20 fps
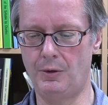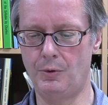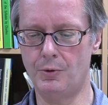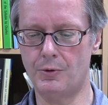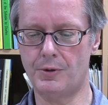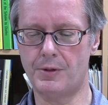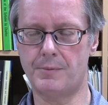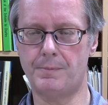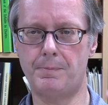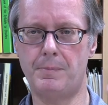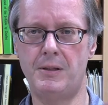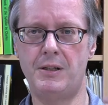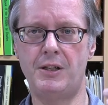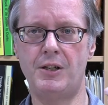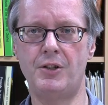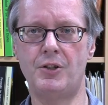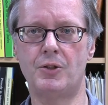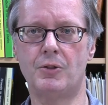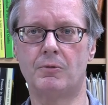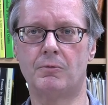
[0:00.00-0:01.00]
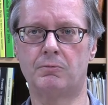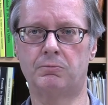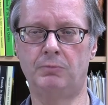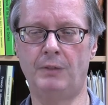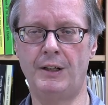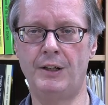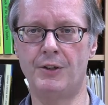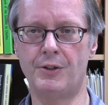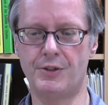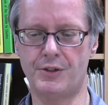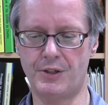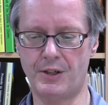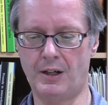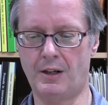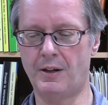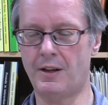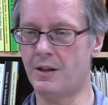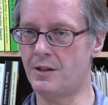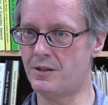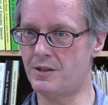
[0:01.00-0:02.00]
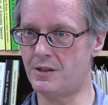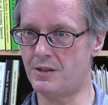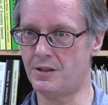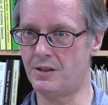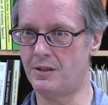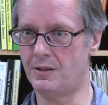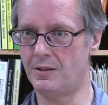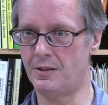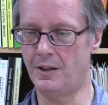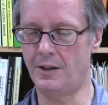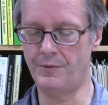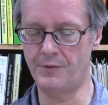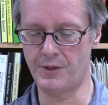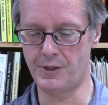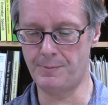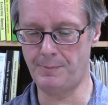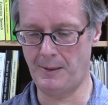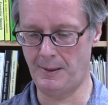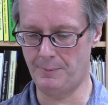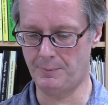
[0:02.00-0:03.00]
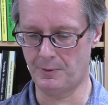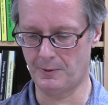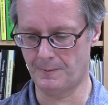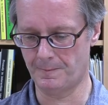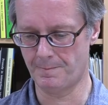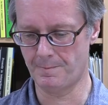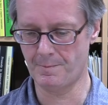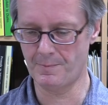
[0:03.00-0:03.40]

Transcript: Who are the potential readers, the audience of this paper?